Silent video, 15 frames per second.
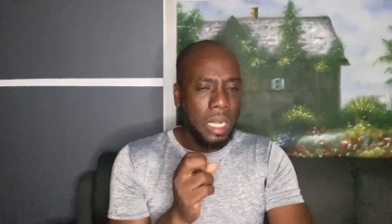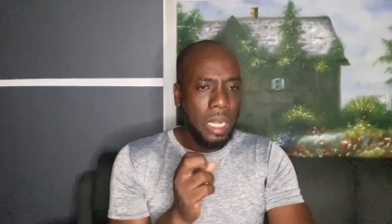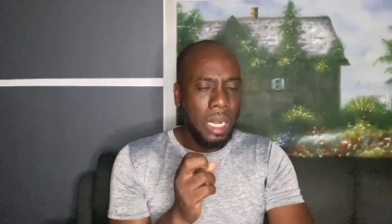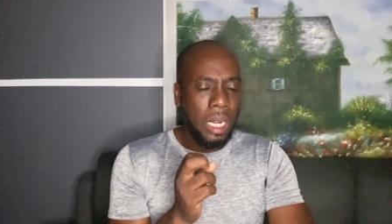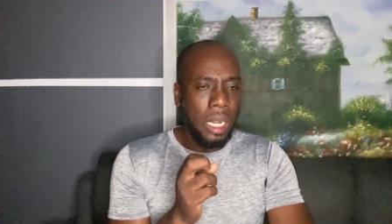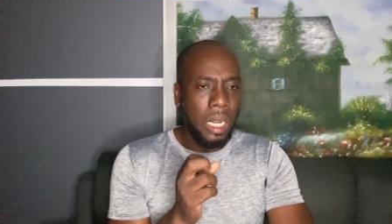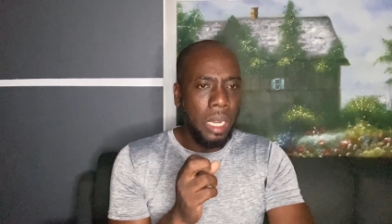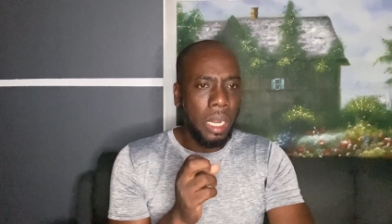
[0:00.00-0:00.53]
a
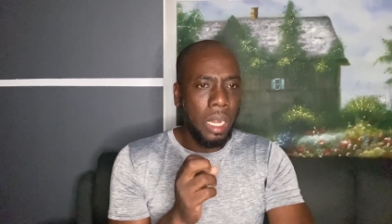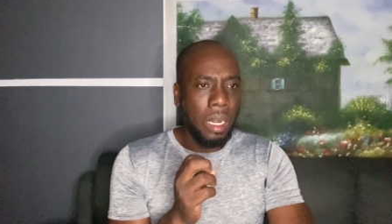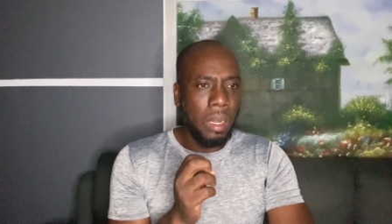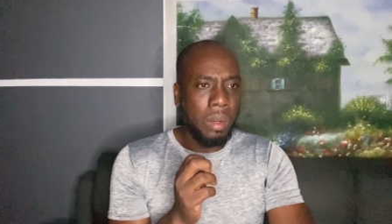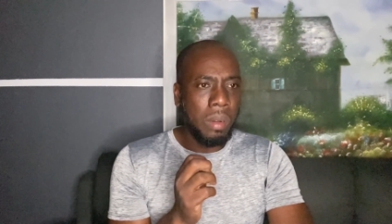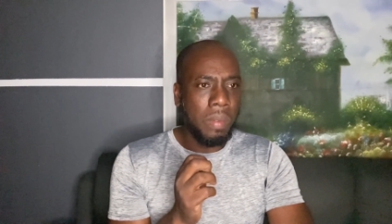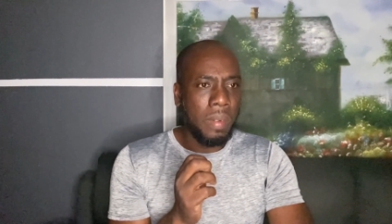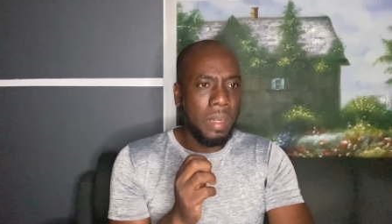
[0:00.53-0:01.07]
little
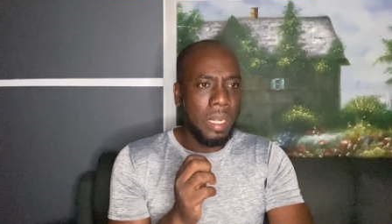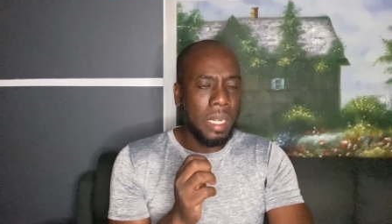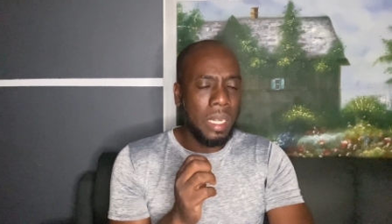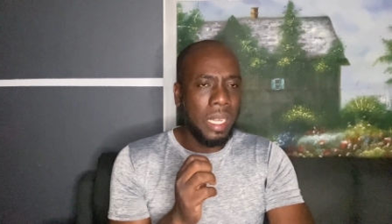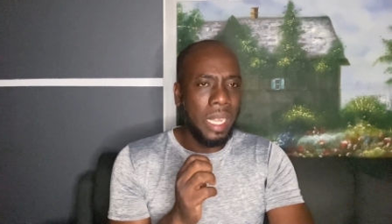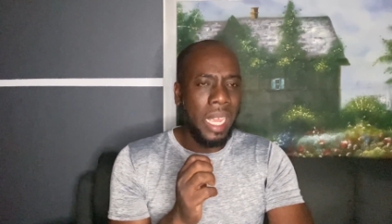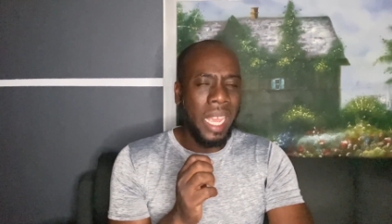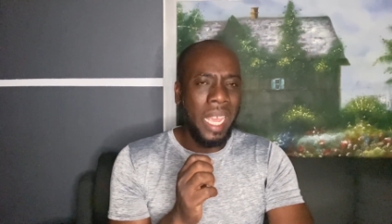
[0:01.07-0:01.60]
over
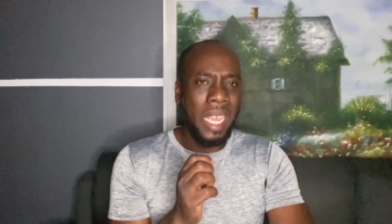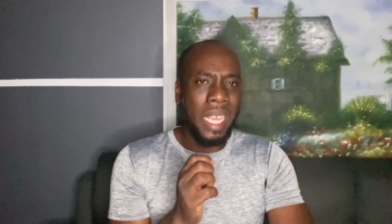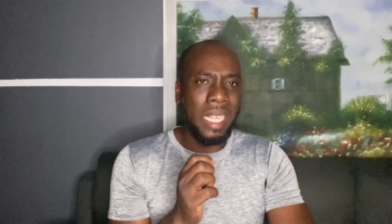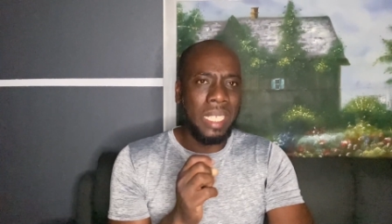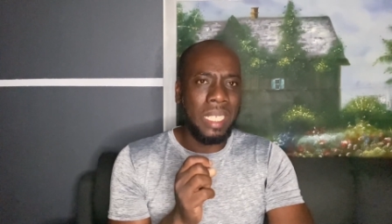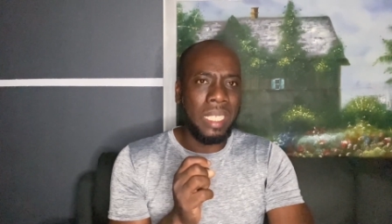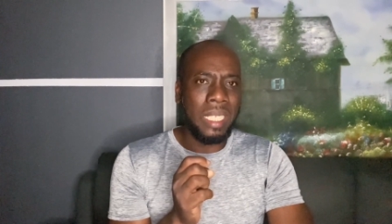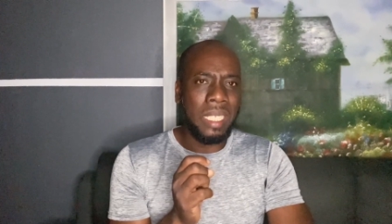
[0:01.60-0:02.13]

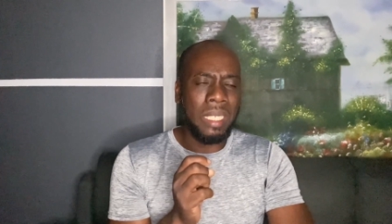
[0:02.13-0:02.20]
eight